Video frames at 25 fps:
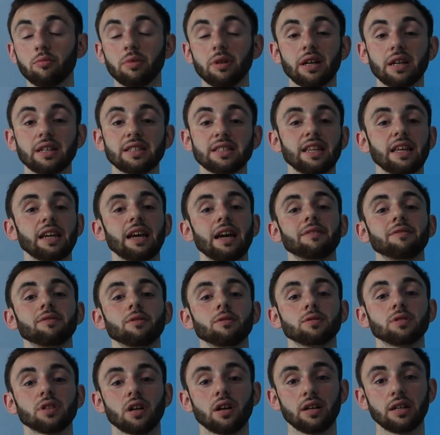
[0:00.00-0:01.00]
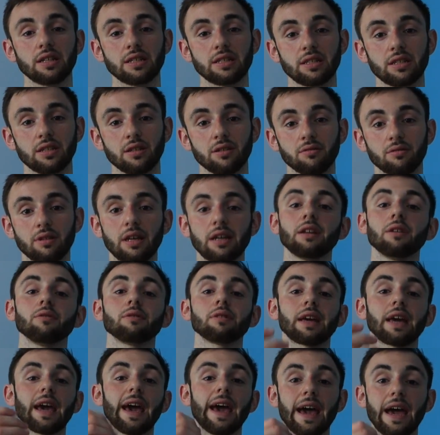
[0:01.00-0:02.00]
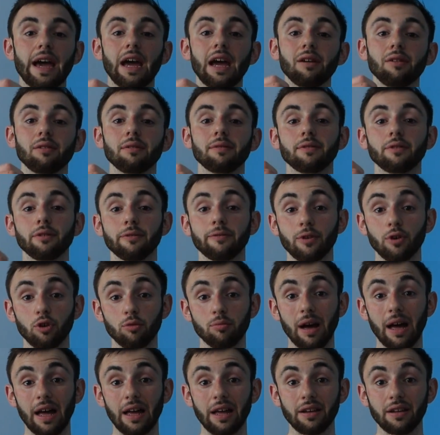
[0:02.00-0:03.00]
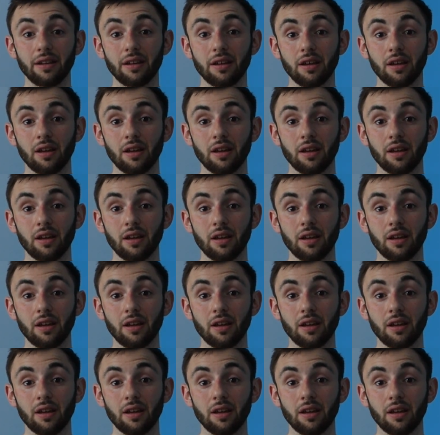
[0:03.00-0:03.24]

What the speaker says: because they have no ties to you. They don't care if you feel bad.